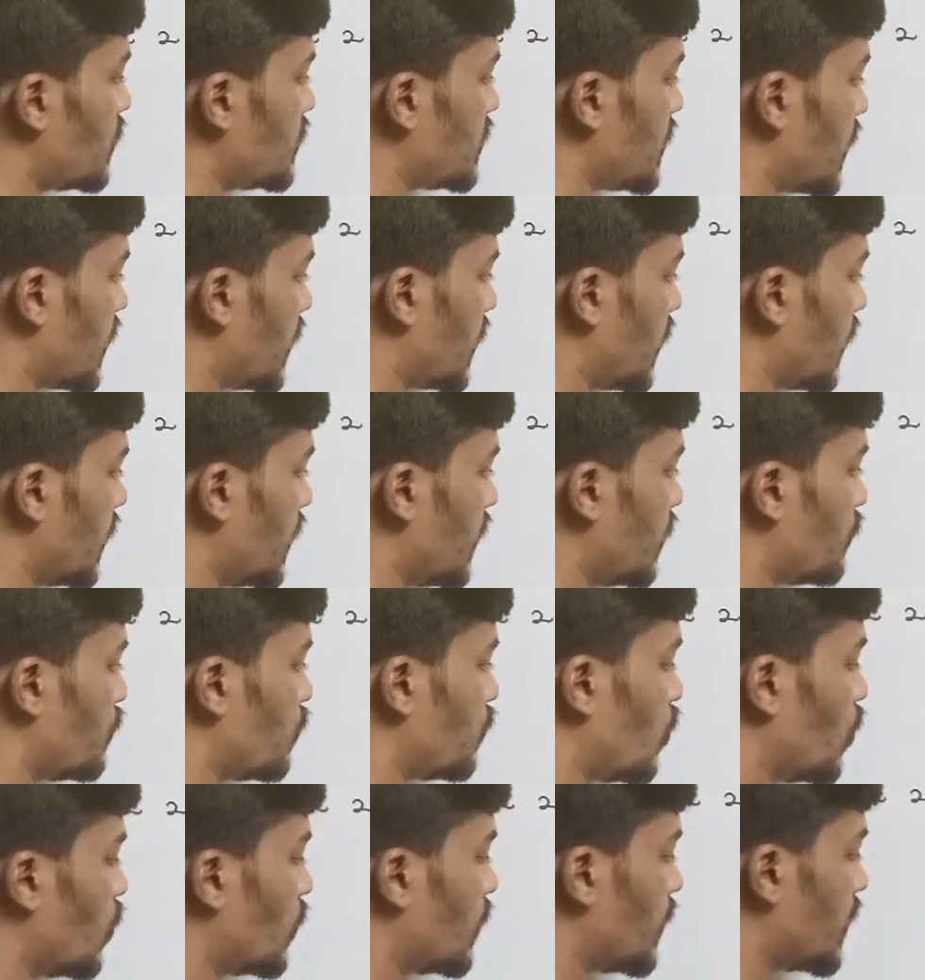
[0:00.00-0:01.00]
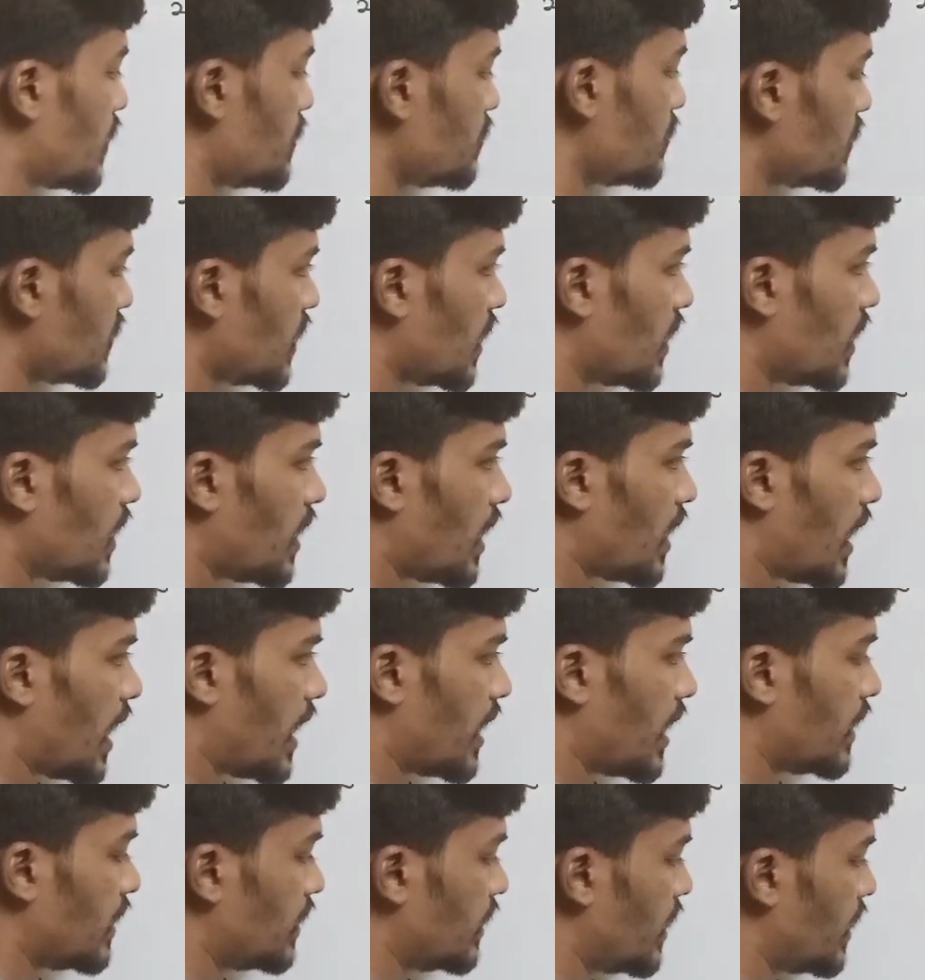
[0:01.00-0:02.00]
4 is occurring 4 times
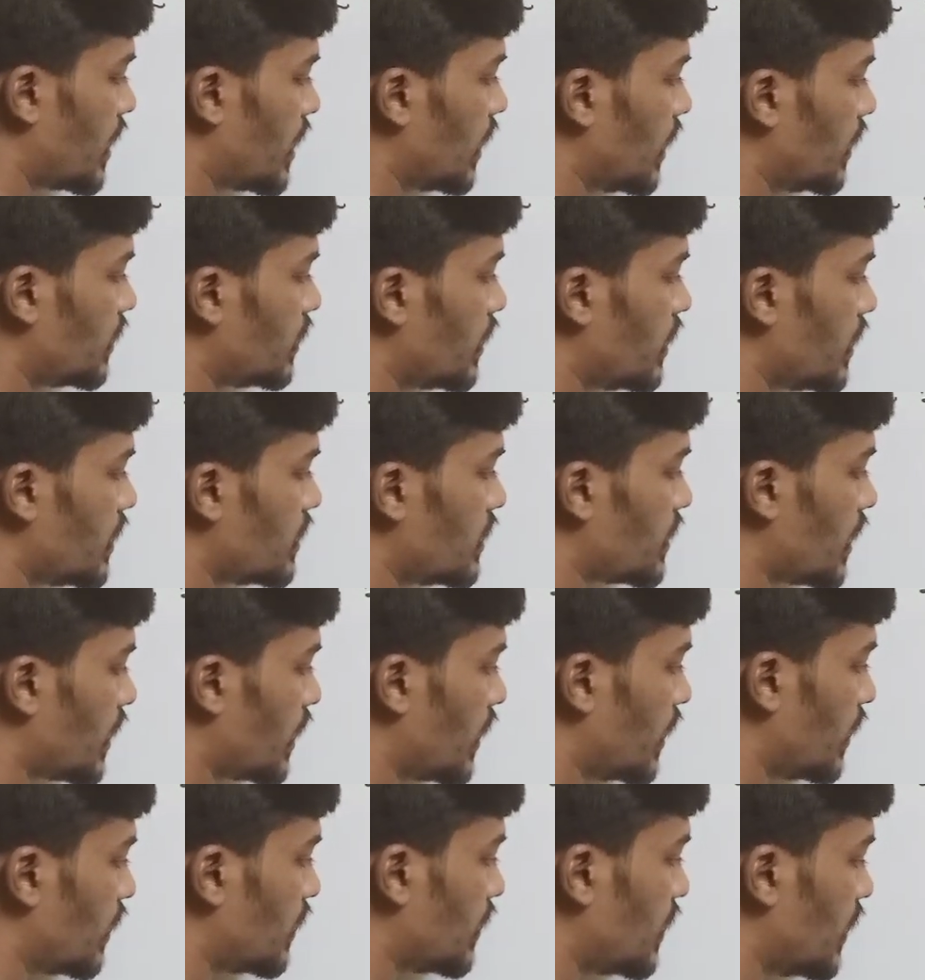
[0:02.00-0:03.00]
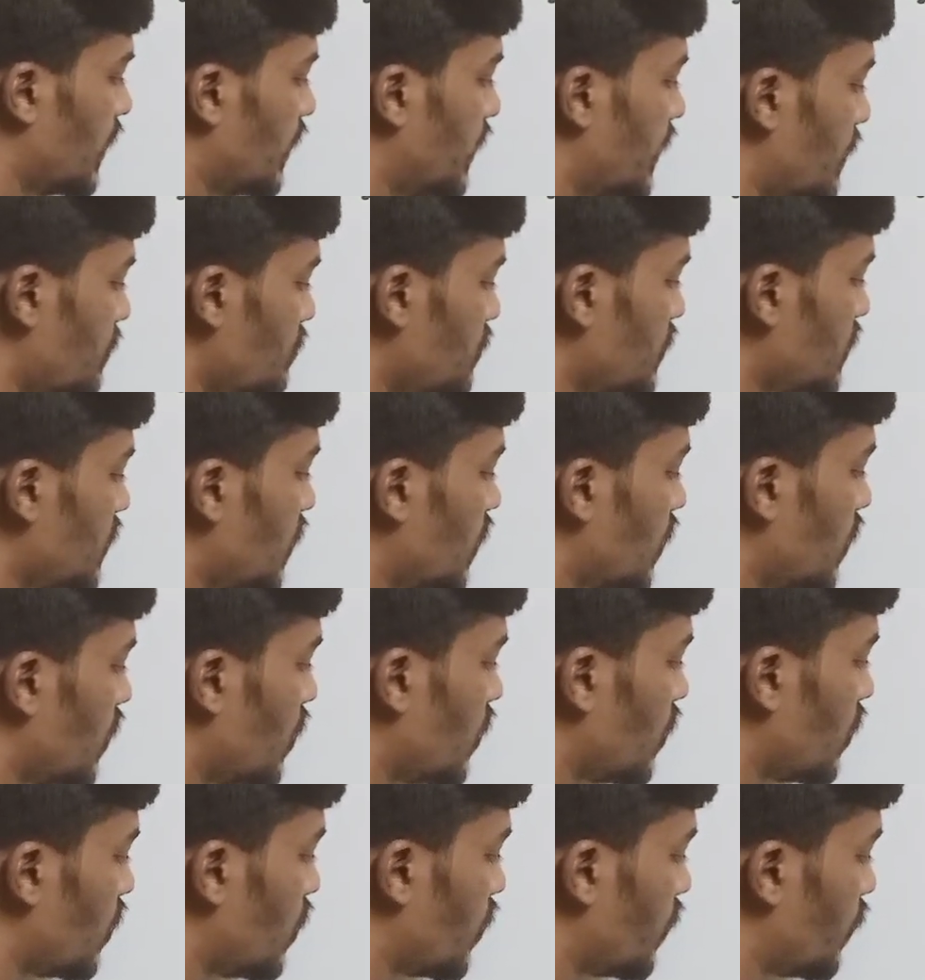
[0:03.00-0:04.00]
and ticket 3 is occurring 3 times
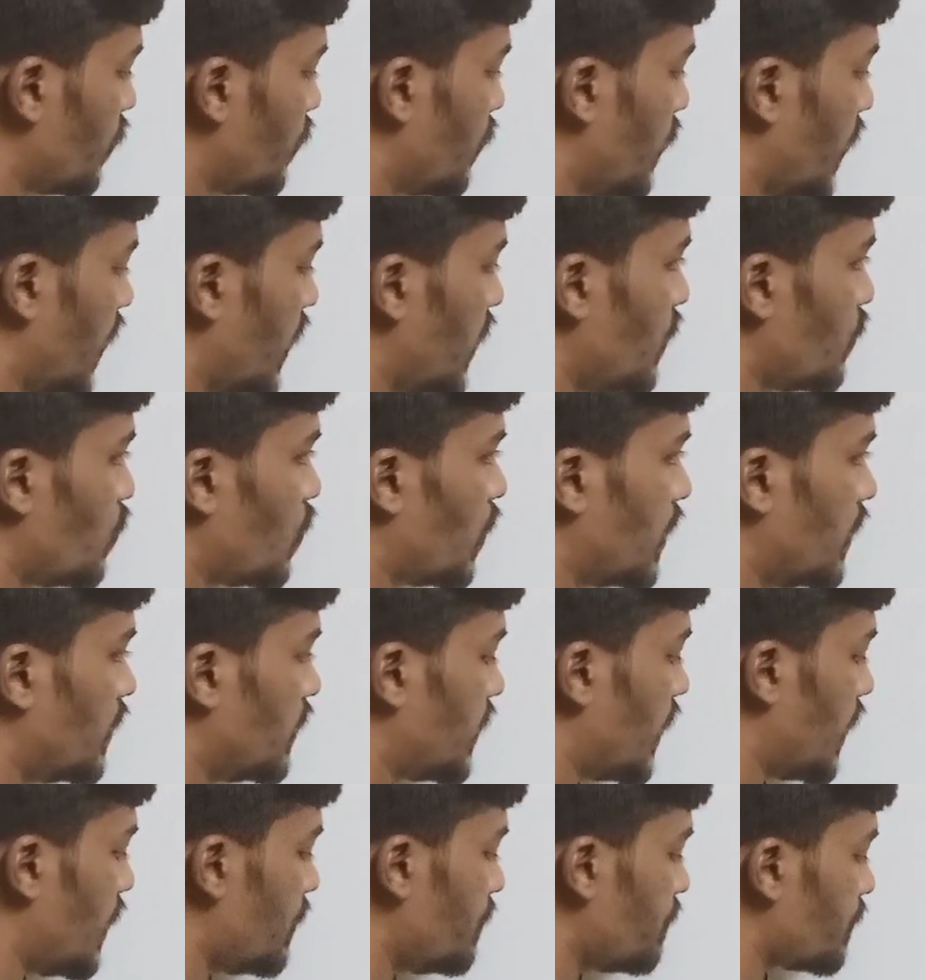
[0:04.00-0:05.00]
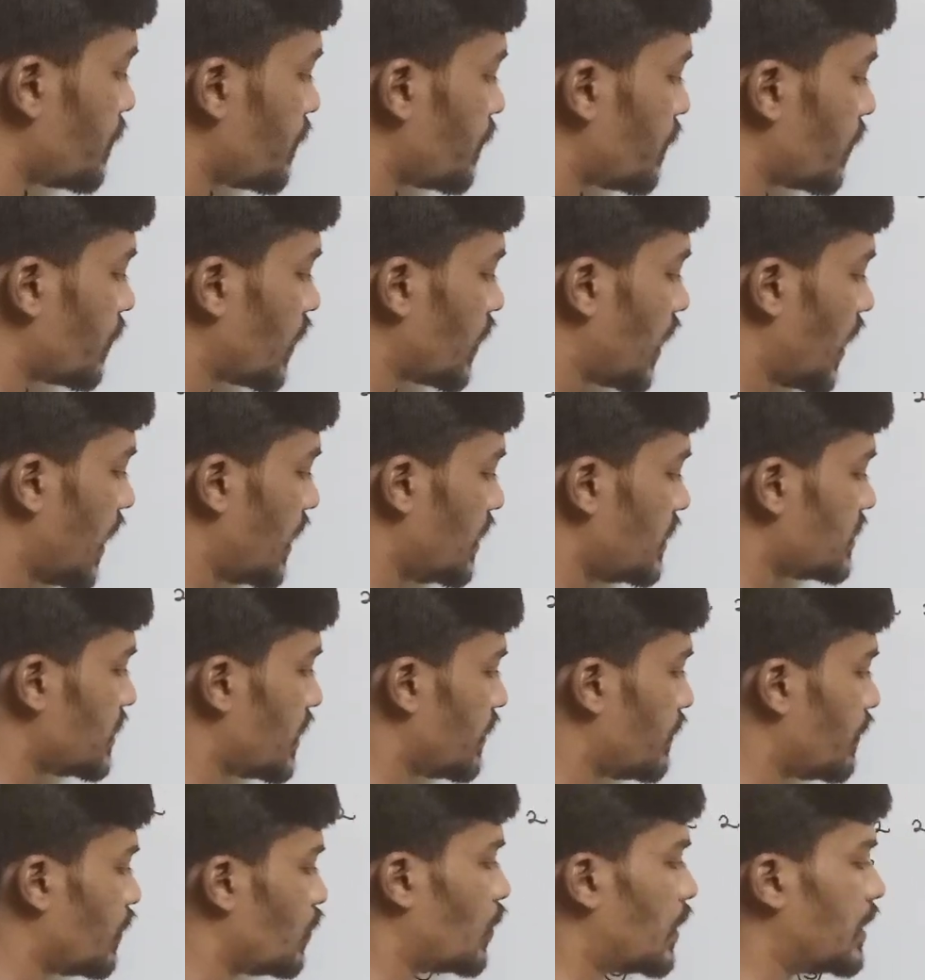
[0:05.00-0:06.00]
5 one time and
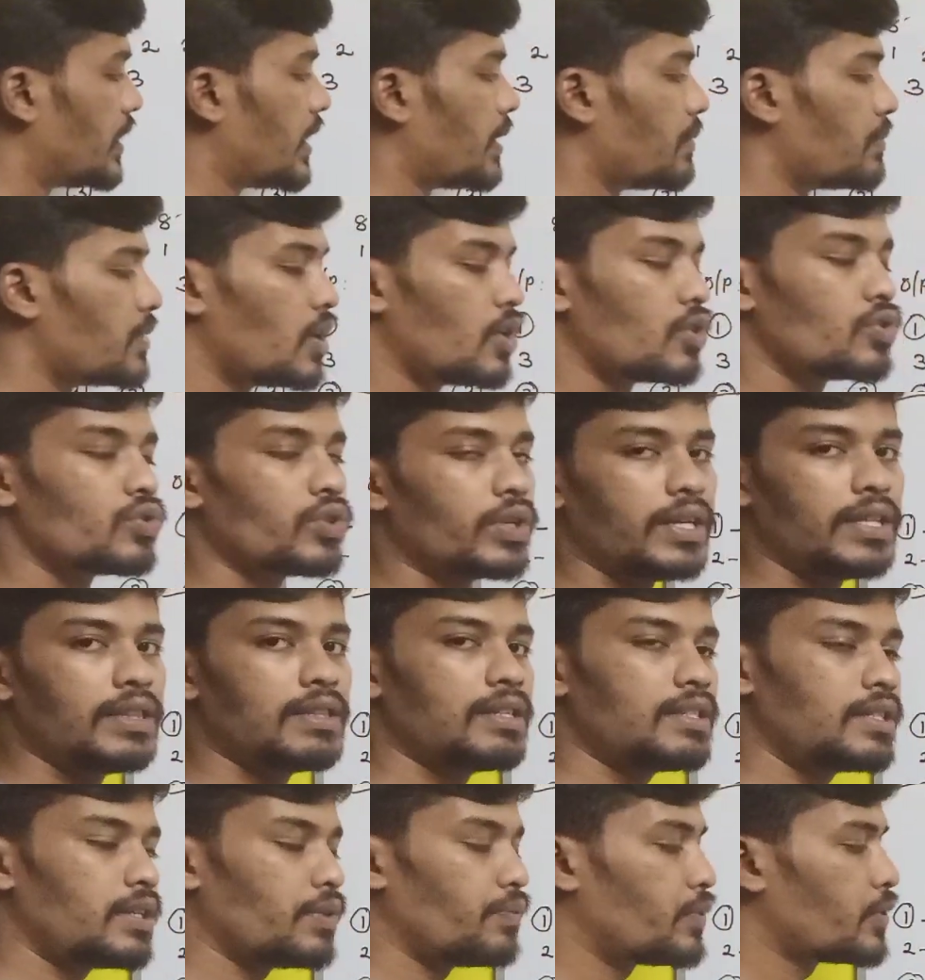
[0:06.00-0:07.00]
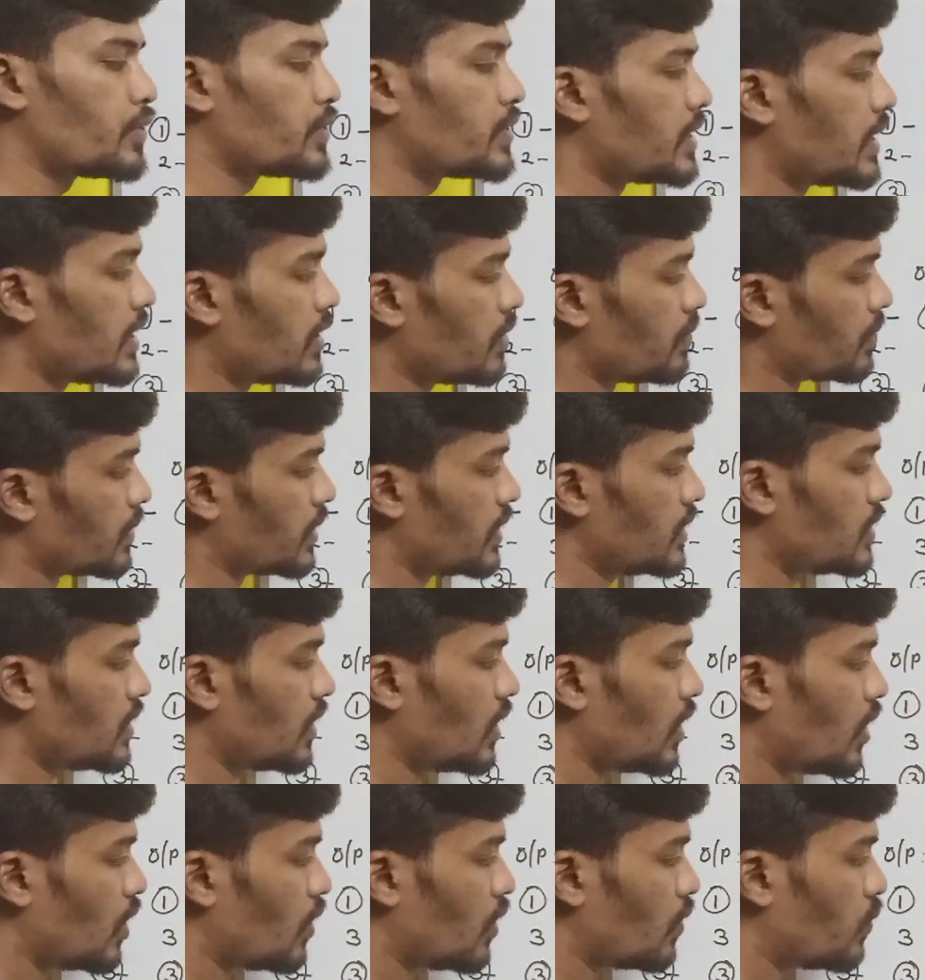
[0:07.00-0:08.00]
7 one time. So in this if you see
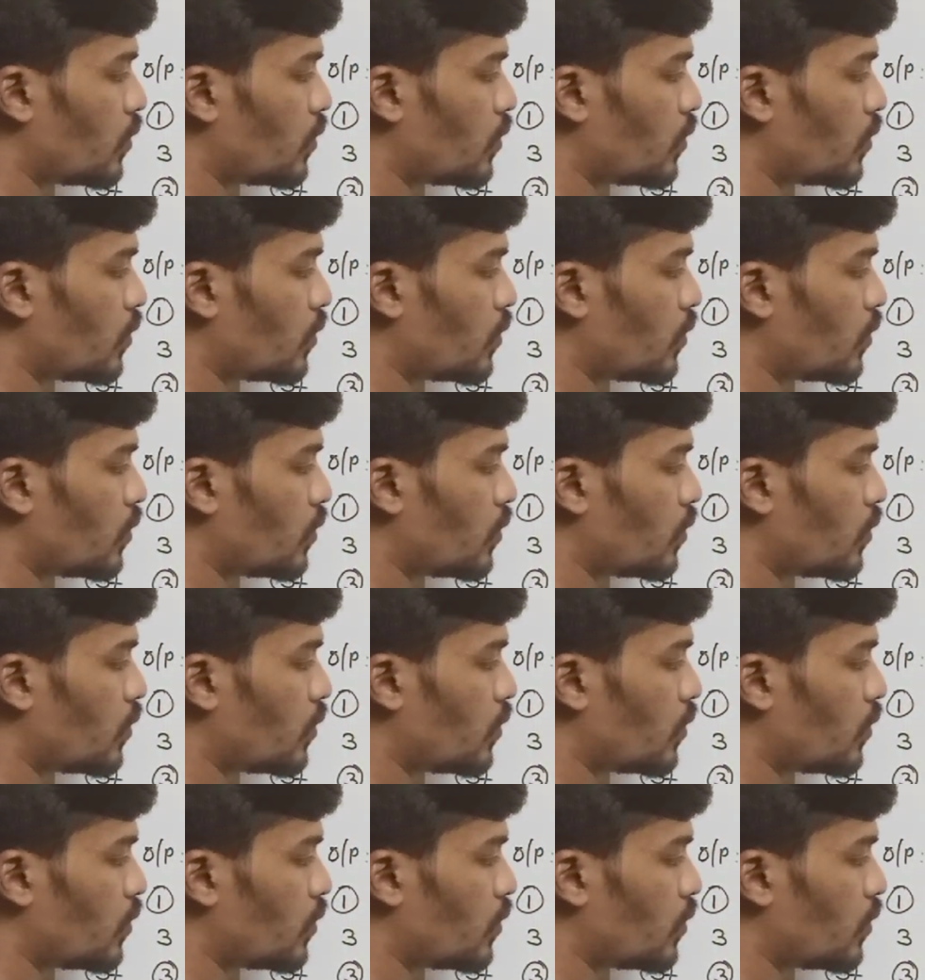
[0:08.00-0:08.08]
means